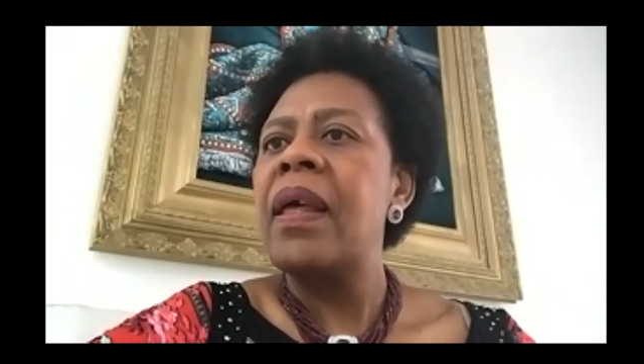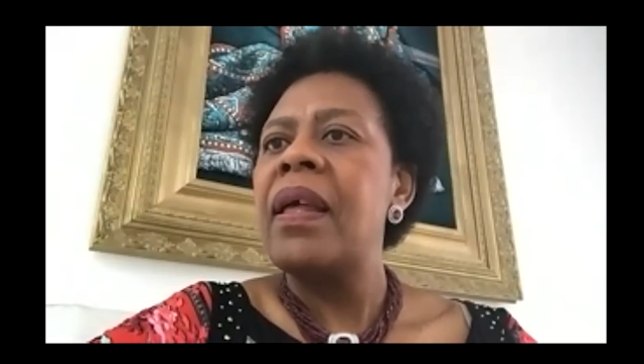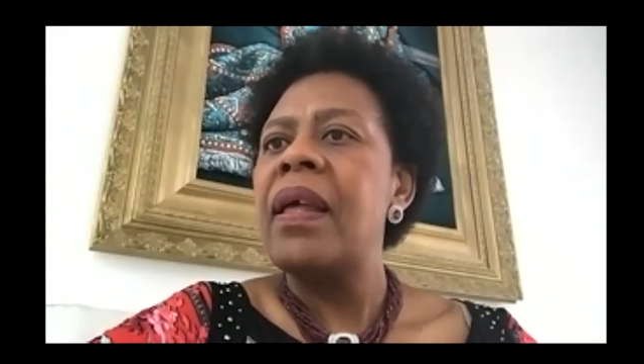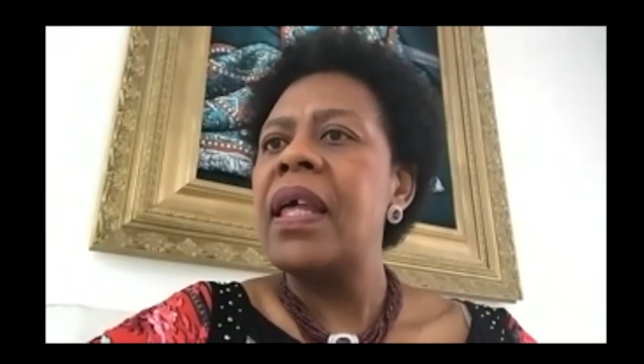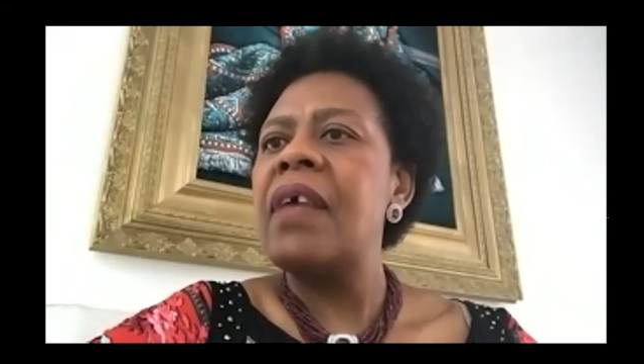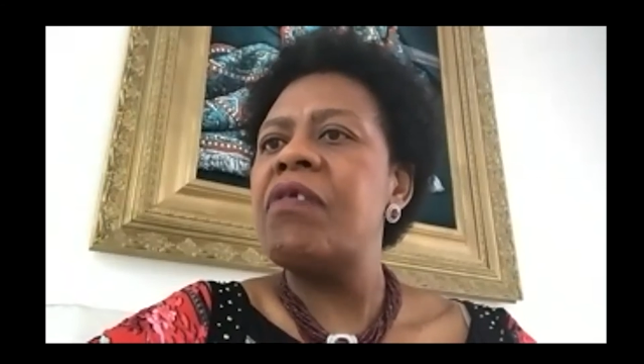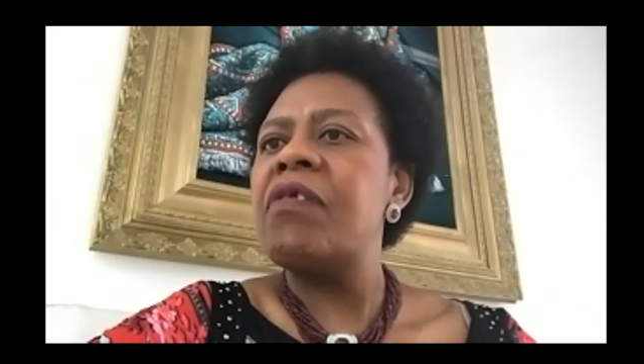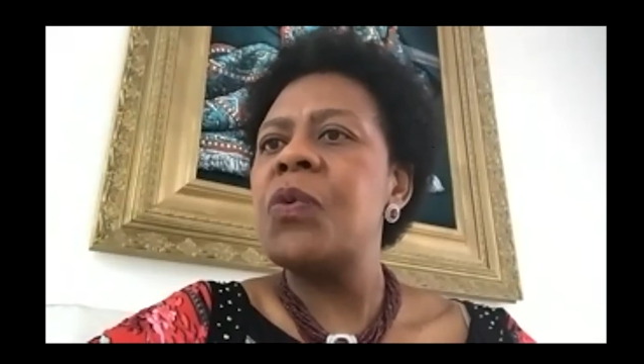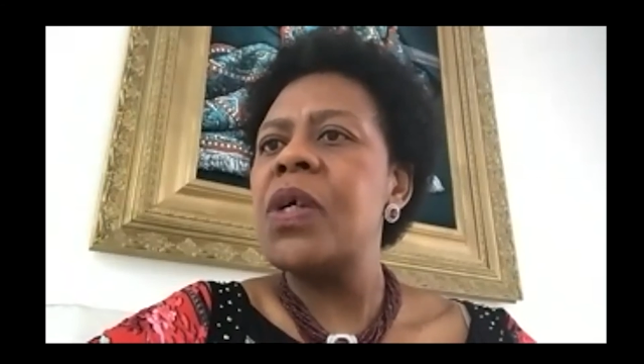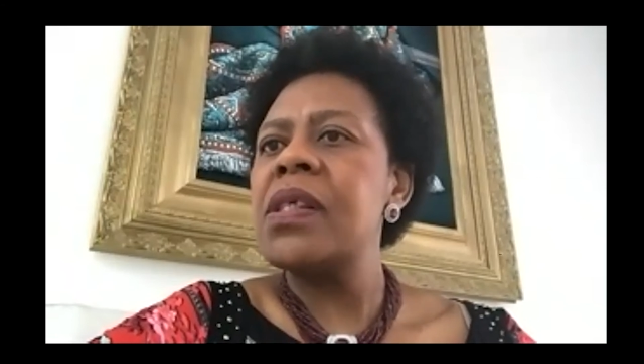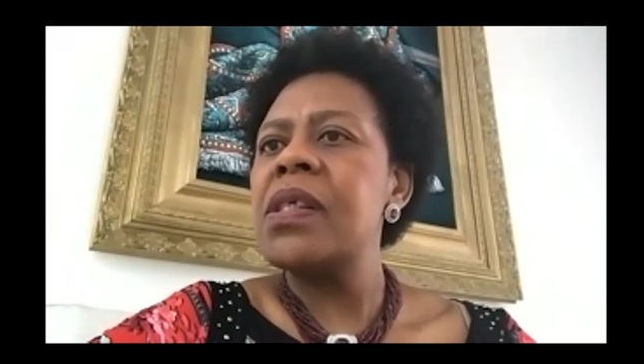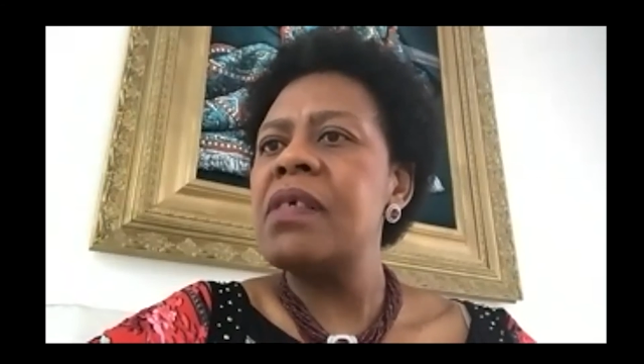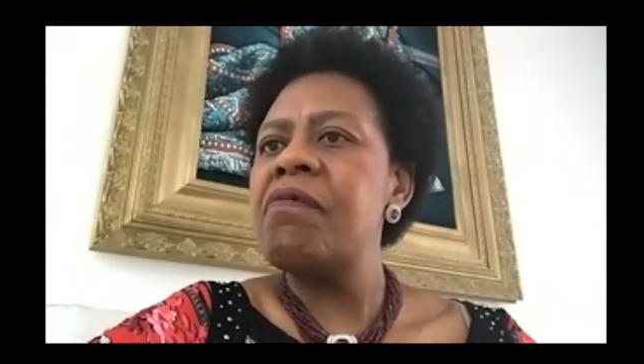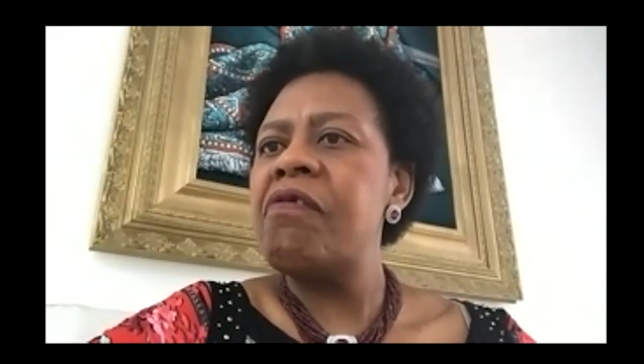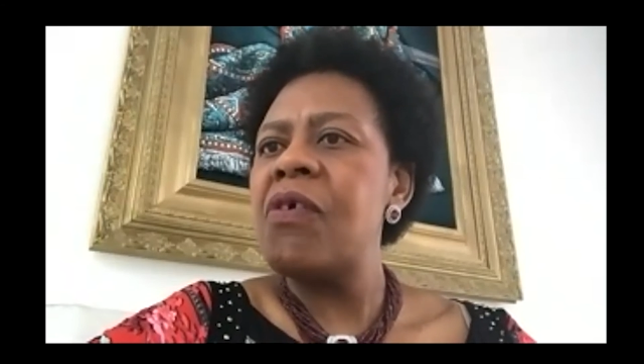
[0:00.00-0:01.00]
If it
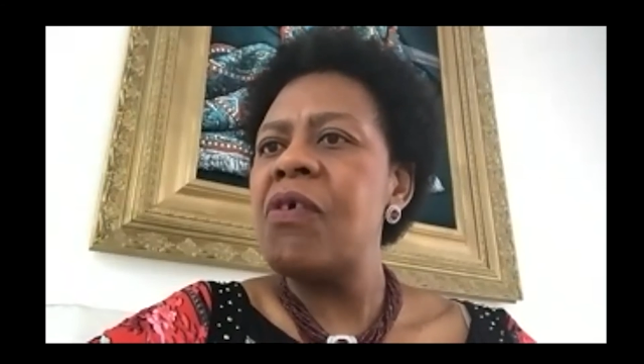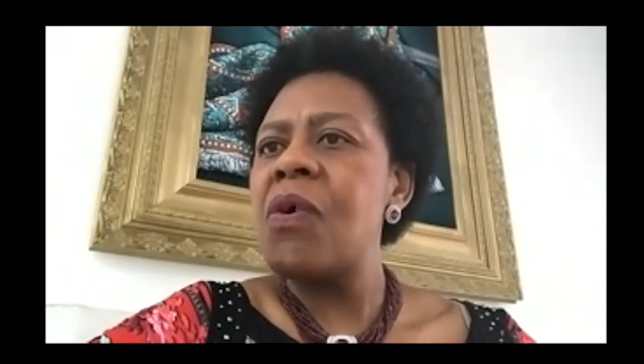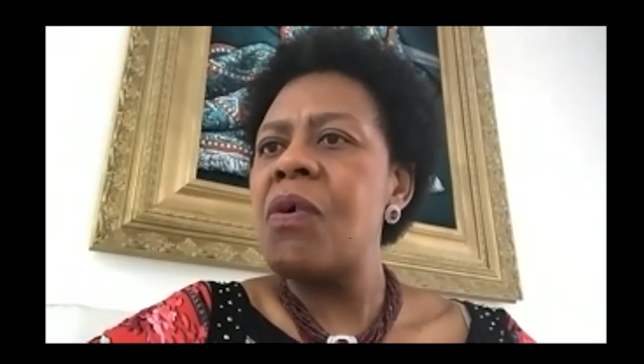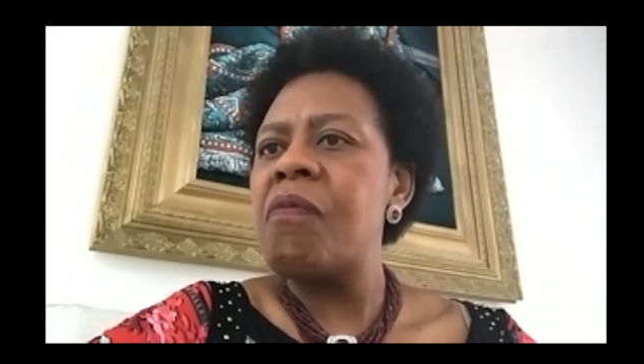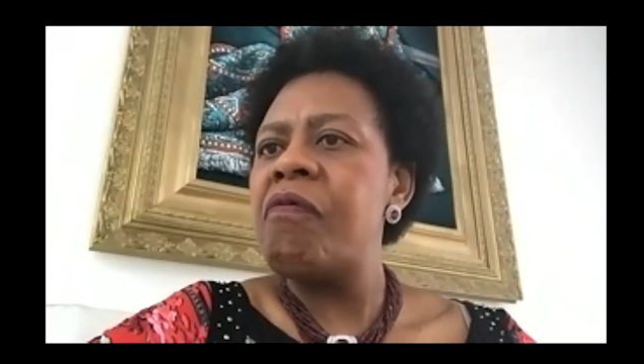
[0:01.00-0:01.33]
wasn't for